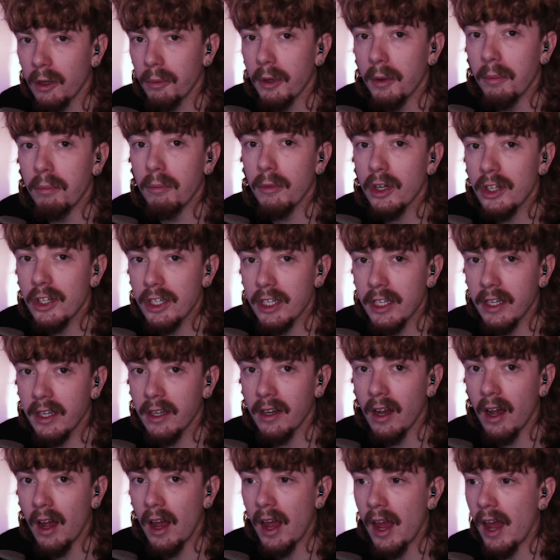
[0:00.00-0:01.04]
mushy,
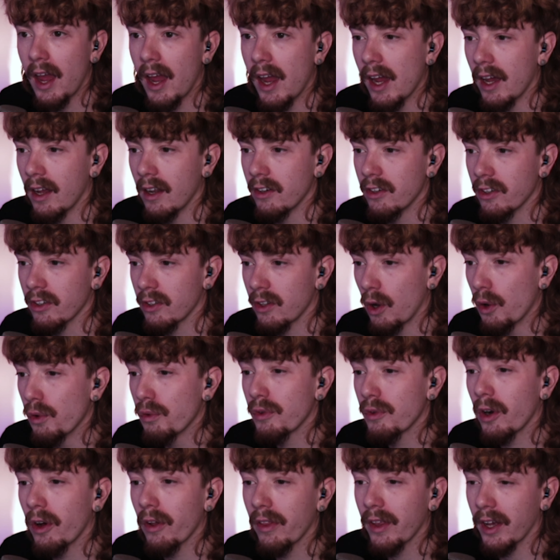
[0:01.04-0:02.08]
and just
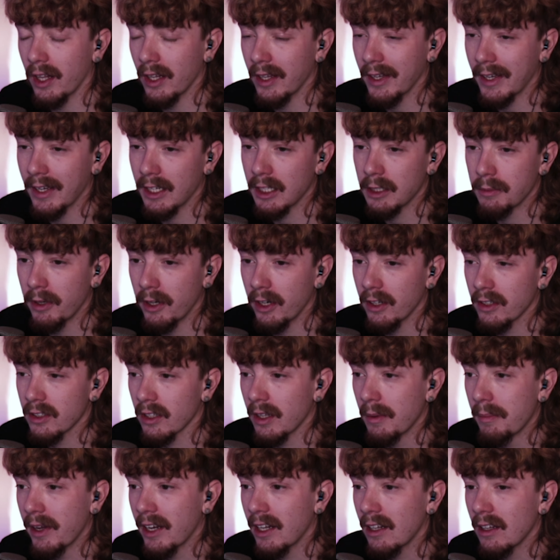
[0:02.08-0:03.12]
overall the click experience on the
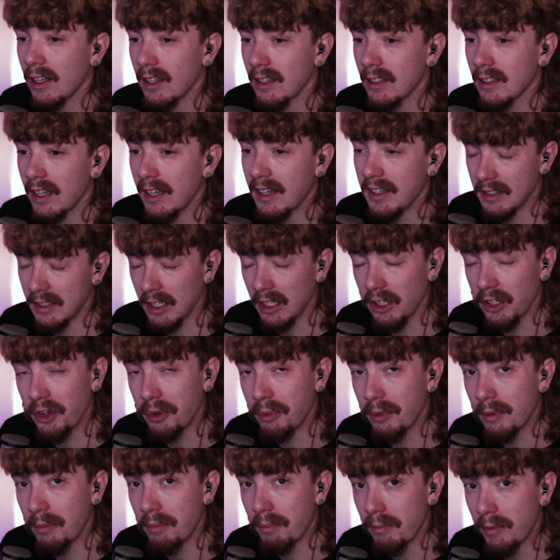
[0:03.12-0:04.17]
main clicks is a little bit